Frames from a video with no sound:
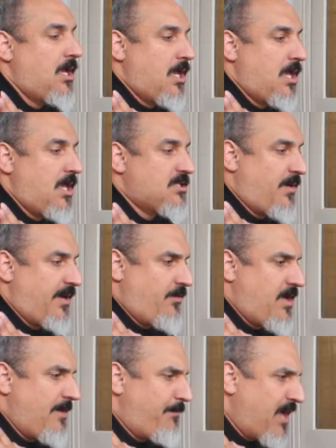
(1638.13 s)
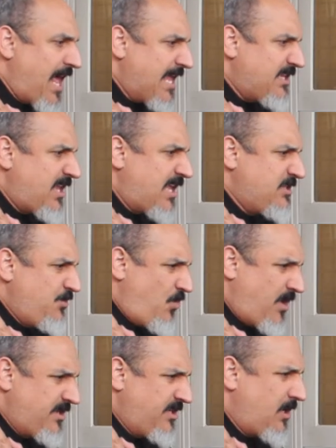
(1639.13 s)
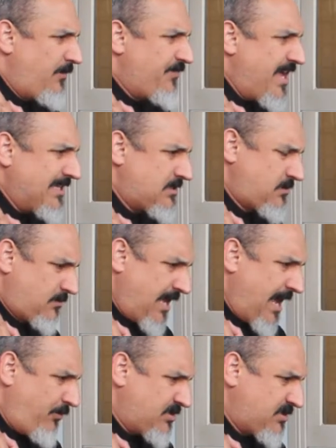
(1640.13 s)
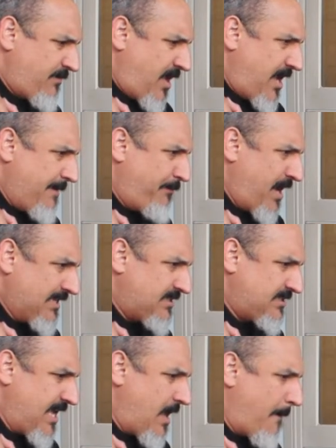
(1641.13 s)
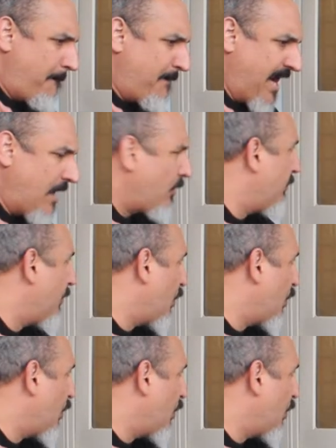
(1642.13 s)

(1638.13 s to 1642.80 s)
So anyway, but I do. That was my Pottstown parable.